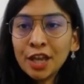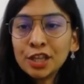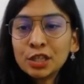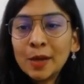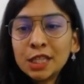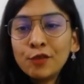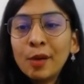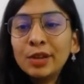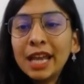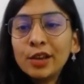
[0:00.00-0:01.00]
So what's
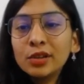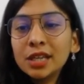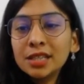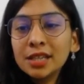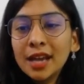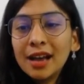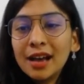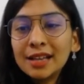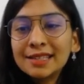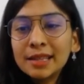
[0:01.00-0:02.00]
formula unit?
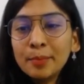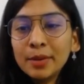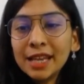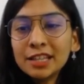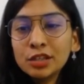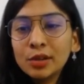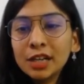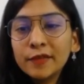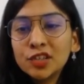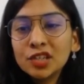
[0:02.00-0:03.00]
A simplest unit
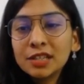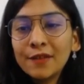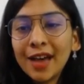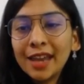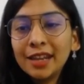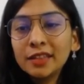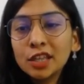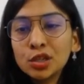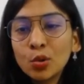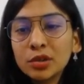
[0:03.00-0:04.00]
which is defining the
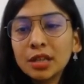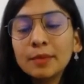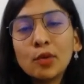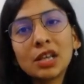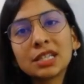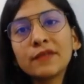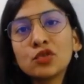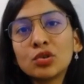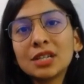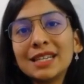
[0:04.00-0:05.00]
total positive,
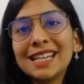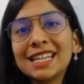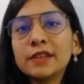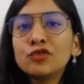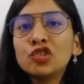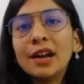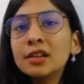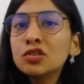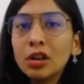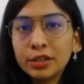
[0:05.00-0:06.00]
total negative
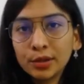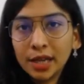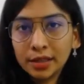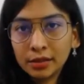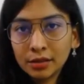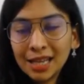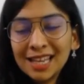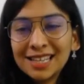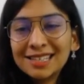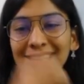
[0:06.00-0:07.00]
charge altogether.
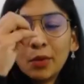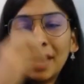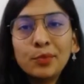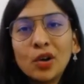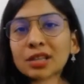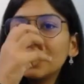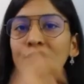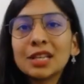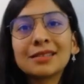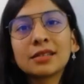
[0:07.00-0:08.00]
Just take one positive,
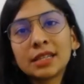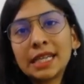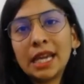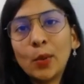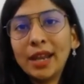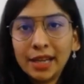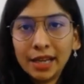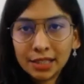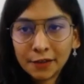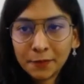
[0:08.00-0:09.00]
just take one
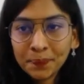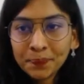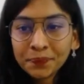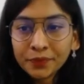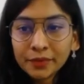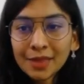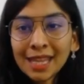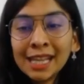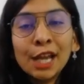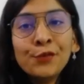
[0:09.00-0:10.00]
negative.
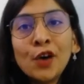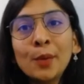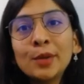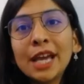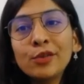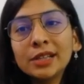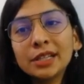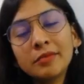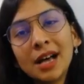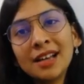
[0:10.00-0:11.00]
And formula unit
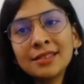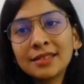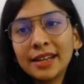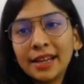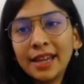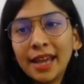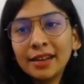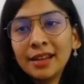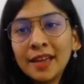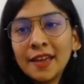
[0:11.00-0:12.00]
mass, then
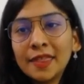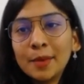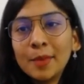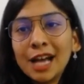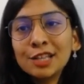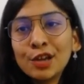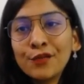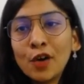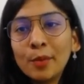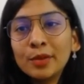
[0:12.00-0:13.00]
again, the mass of
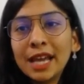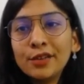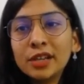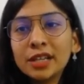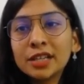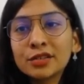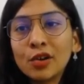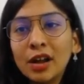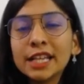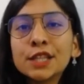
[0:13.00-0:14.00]
formula unit is
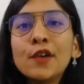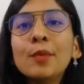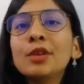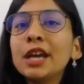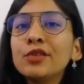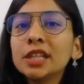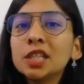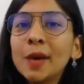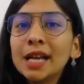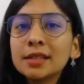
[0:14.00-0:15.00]
called as formula
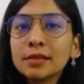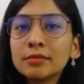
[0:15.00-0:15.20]
unit mass,